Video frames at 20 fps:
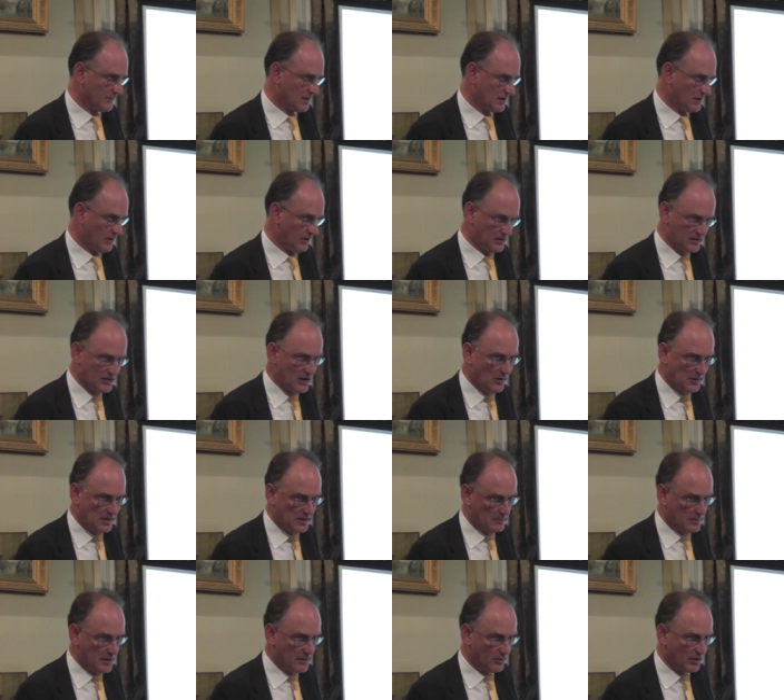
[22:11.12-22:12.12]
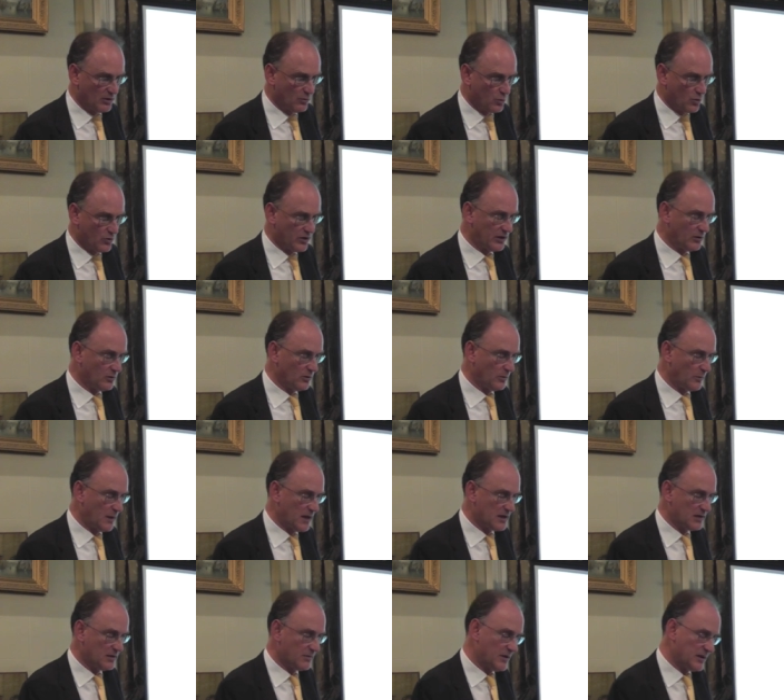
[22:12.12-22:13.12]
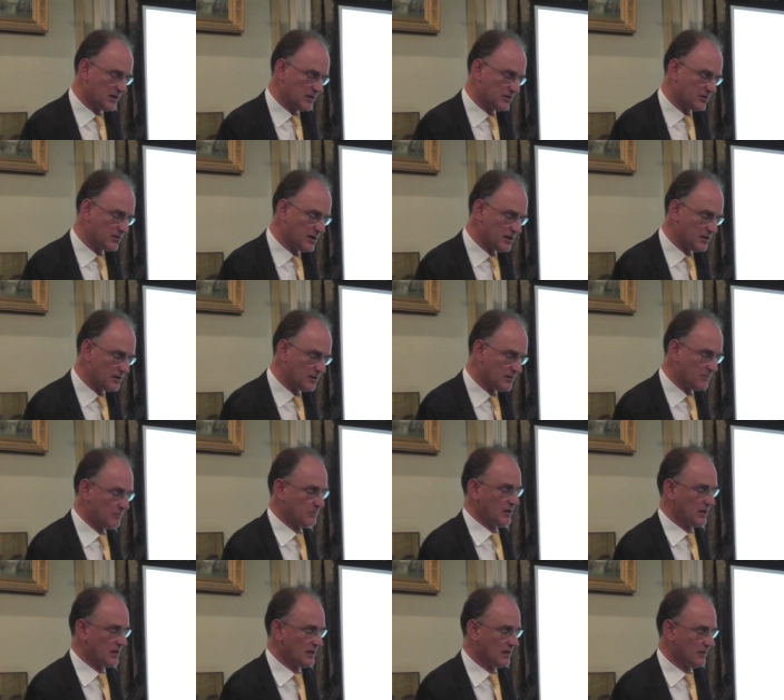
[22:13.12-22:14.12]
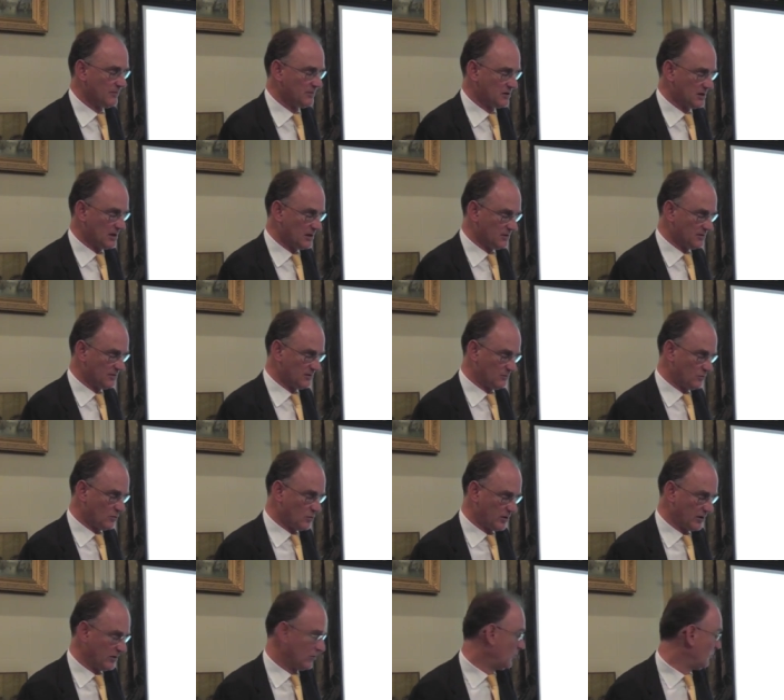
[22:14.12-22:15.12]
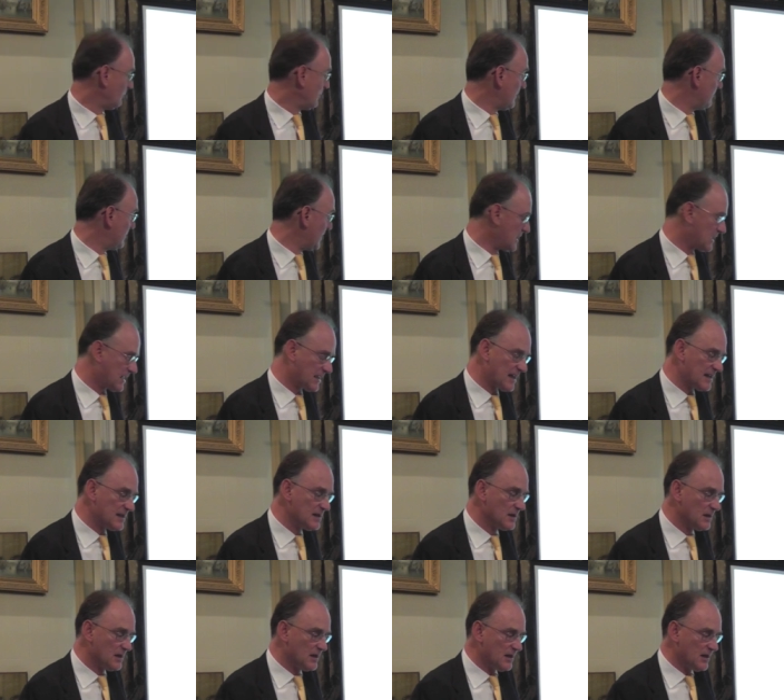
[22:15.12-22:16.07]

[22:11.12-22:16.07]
So it's not that people are walking all the way to the Mediterranean and picking up shells and walking all the way back again.